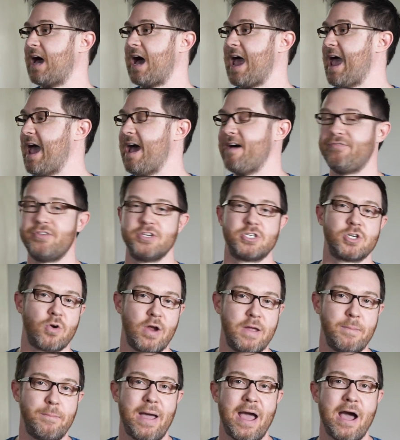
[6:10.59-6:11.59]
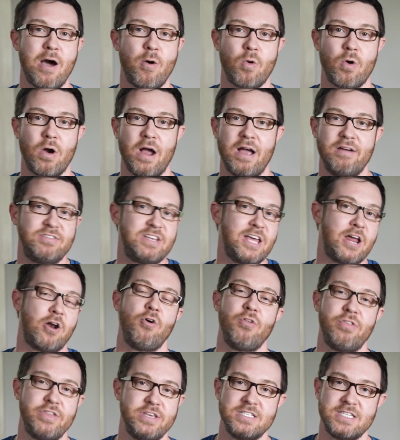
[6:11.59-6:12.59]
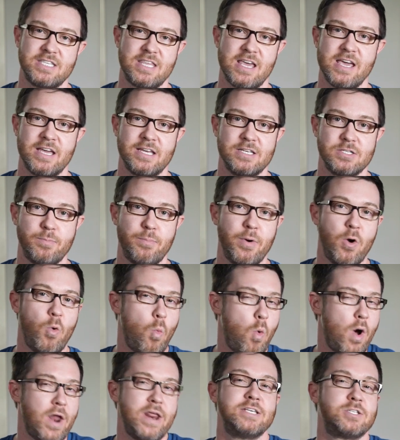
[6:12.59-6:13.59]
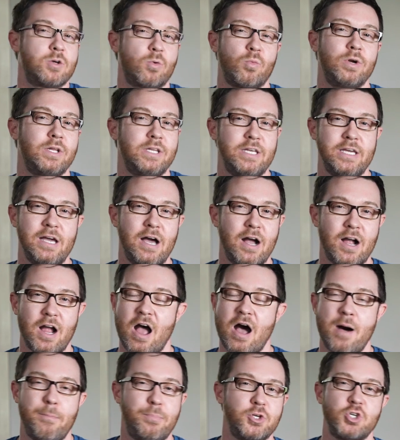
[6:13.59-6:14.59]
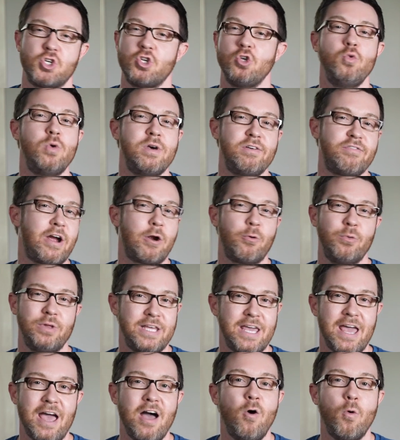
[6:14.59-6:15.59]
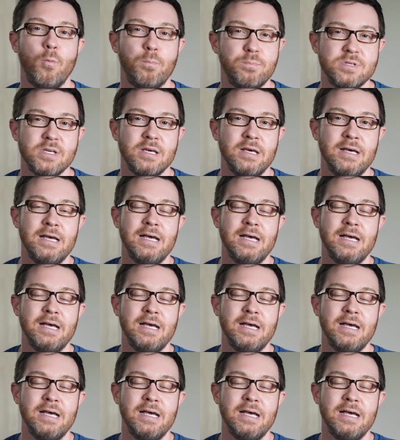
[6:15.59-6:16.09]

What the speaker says: I have this great power, I've done all these things, but what has it really accomplished? Who have I really helped?